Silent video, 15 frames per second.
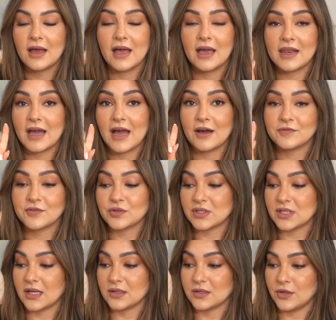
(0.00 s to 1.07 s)
And I have to
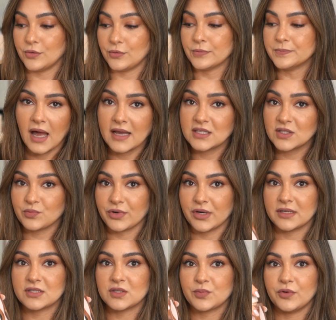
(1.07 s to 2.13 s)
tell you, I sprayed
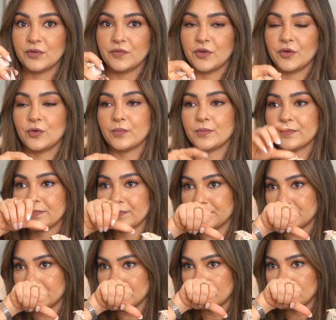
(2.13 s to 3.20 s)
this perfume
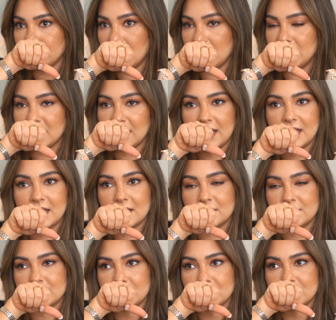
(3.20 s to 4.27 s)
maybe like
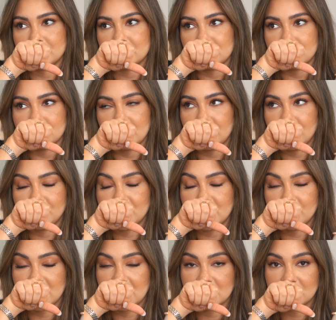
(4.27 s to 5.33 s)
15
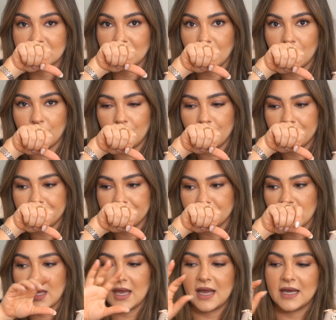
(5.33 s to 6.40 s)
minutes ago,
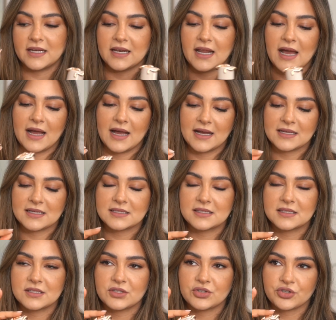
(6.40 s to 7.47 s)
and it has
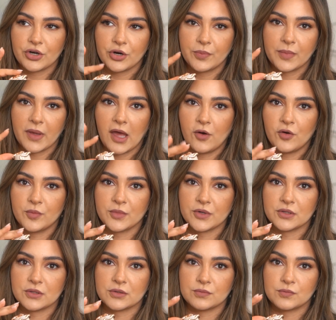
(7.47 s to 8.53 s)
this sharp
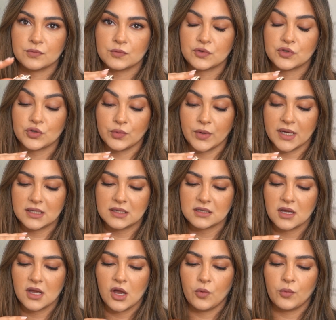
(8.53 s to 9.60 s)
caramel to it,
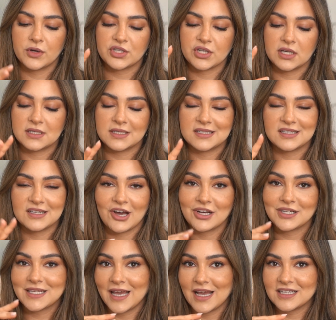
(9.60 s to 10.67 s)
which I did
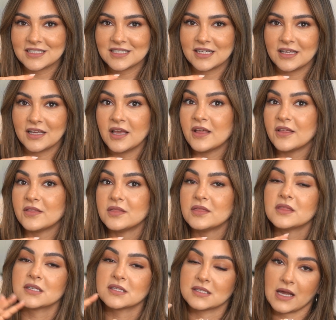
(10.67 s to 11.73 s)
not get in
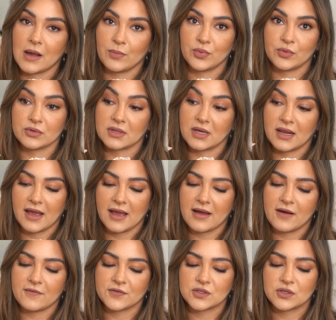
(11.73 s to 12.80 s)
the sample that I
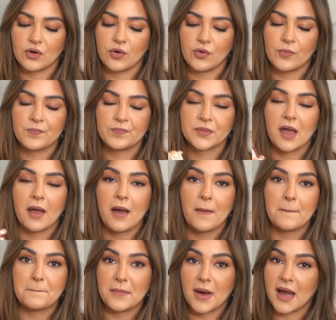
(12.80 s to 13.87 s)
have. So
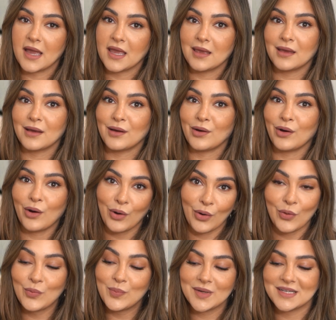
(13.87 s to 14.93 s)
my
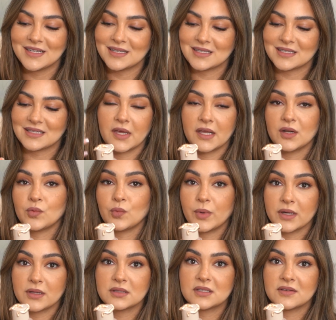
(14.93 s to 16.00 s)
hope is that it
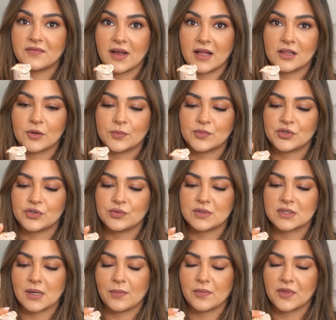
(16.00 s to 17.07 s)
will develop to
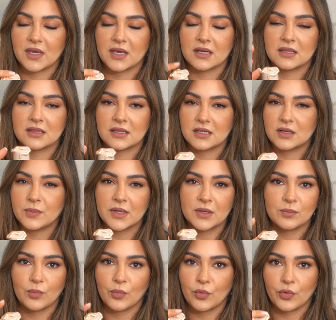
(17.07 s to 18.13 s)
something a little bit
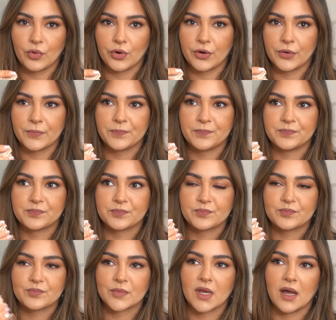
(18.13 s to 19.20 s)
more
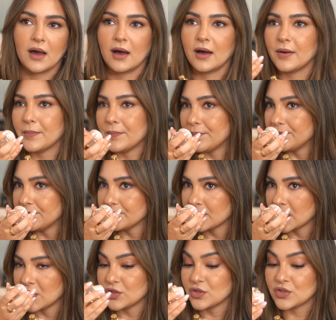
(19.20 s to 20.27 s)

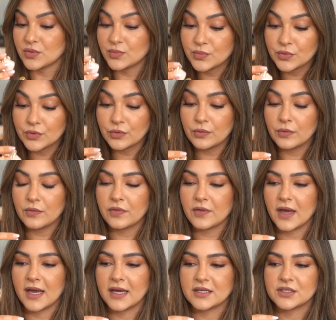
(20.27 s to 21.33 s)
smooth
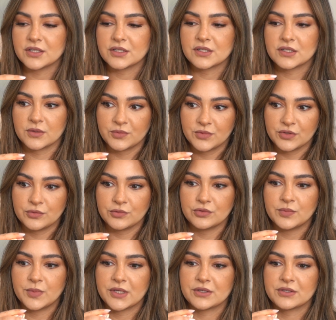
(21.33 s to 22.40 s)
and subdued,
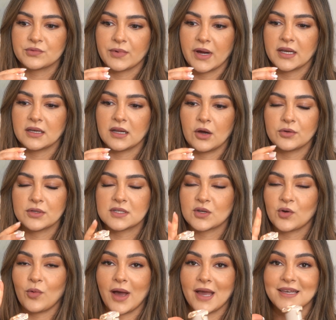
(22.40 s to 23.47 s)
because right now it's
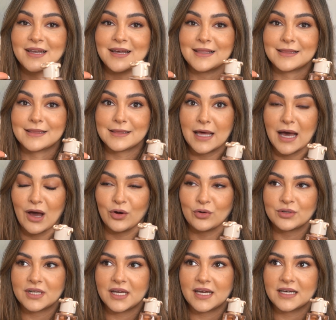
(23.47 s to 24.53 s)
quite
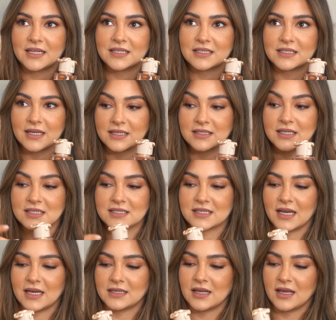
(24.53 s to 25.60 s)
loud, and as I
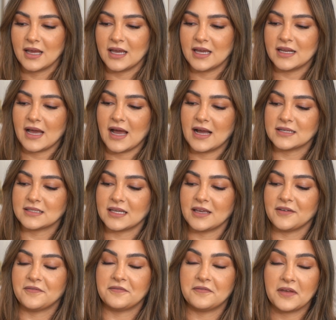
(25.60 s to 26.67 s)
said, it has a
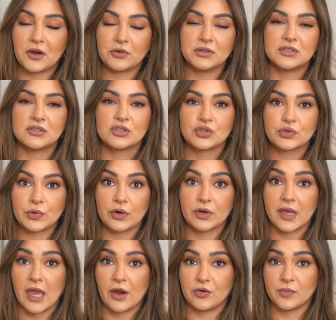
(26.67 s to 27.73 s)
very strong
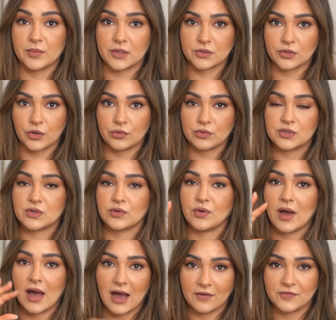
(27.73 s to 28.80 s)
caramel note, so you
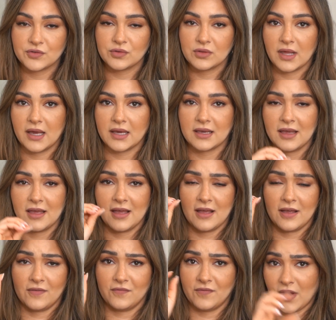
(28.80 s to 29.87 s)
have to like
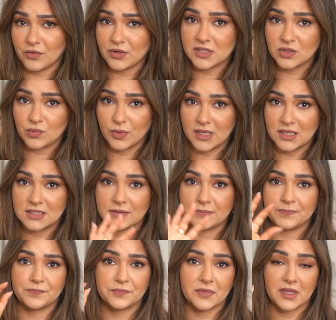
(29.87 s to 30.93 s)
very sweet
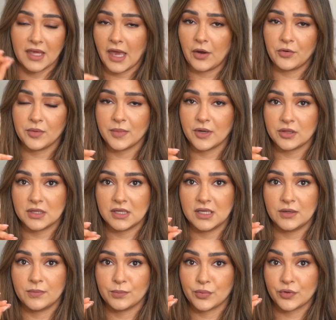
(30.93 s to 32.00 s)

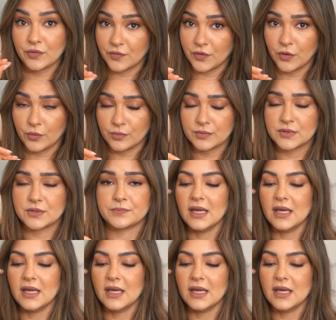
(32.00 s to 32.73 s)
caramelly perfumes.